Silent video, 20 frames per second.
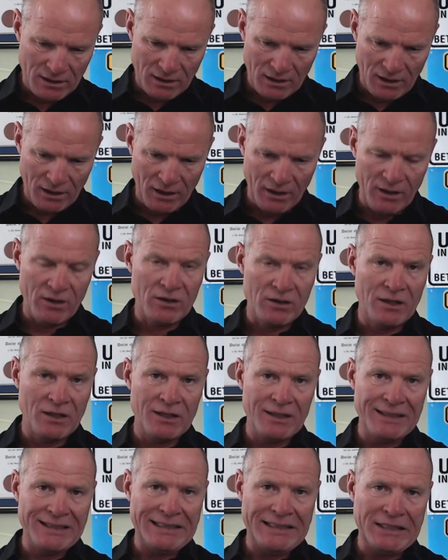are
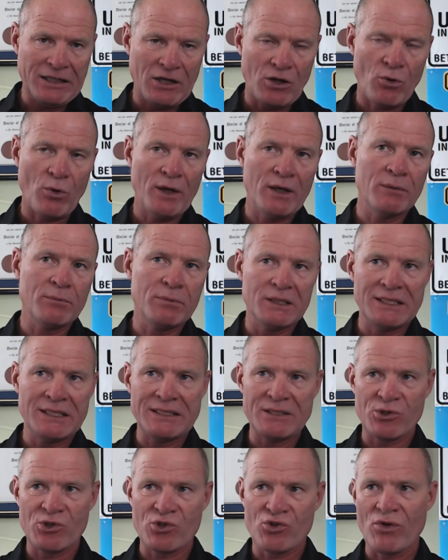incredibly
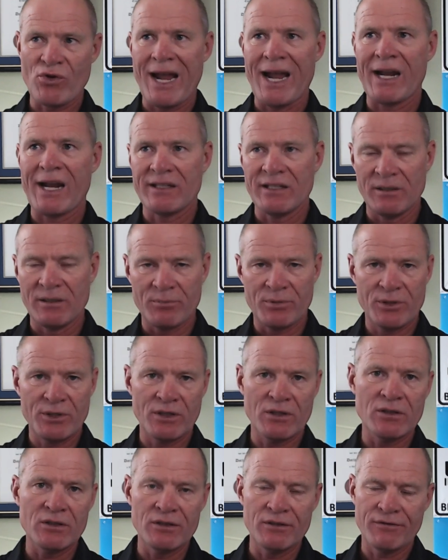distracting,
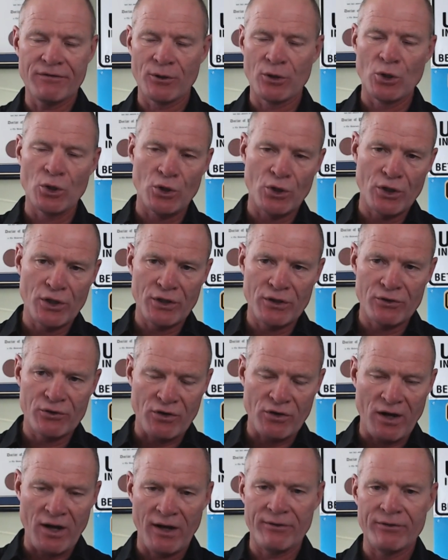particularly for learner
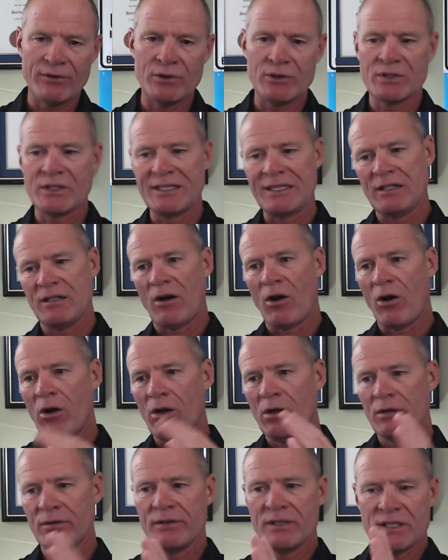drivers. That
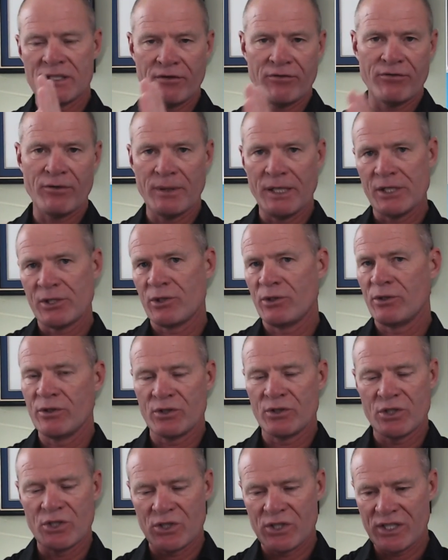all of this information,
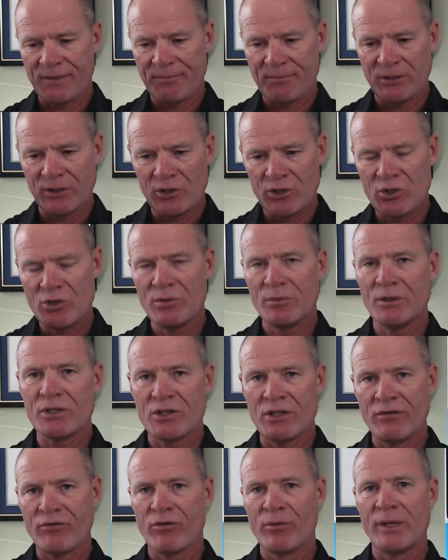there's just simply too
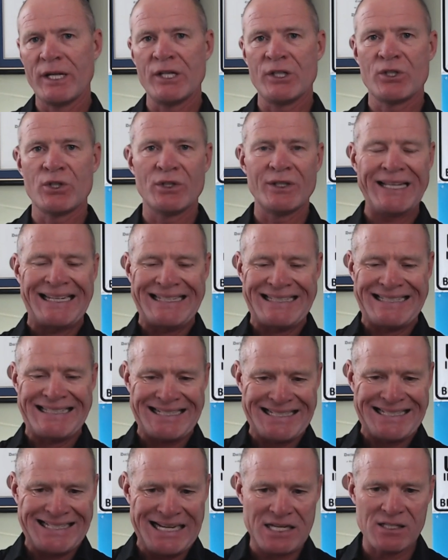much information that is
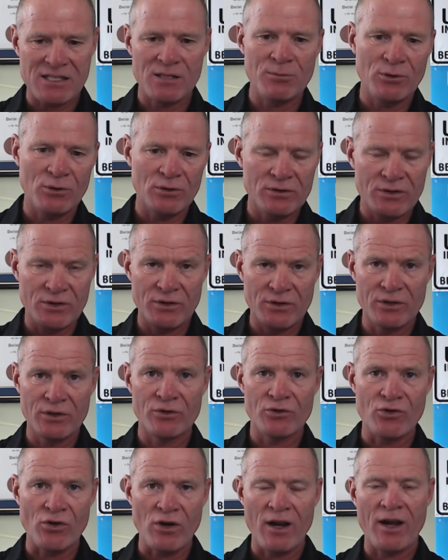accessible to
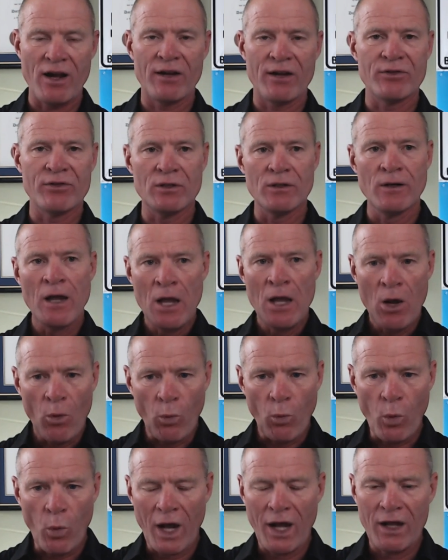the driver
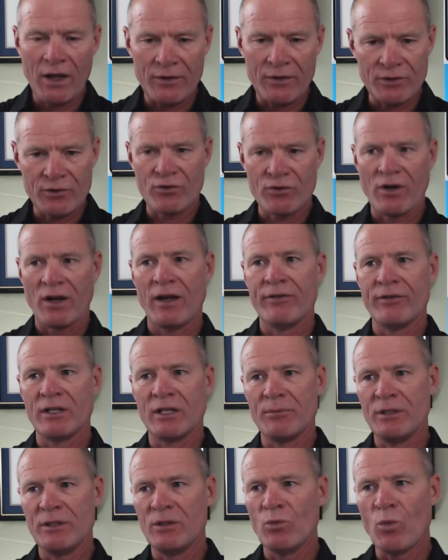while they're
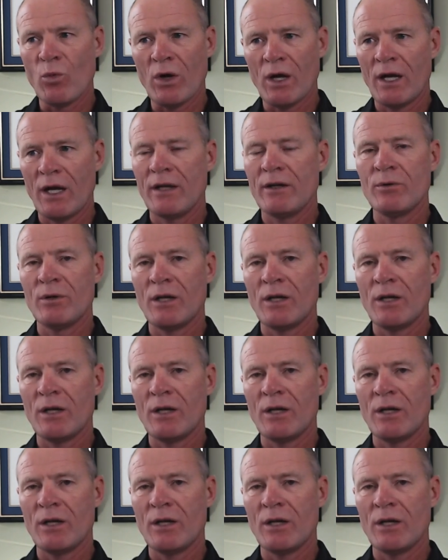driving. I mean, why do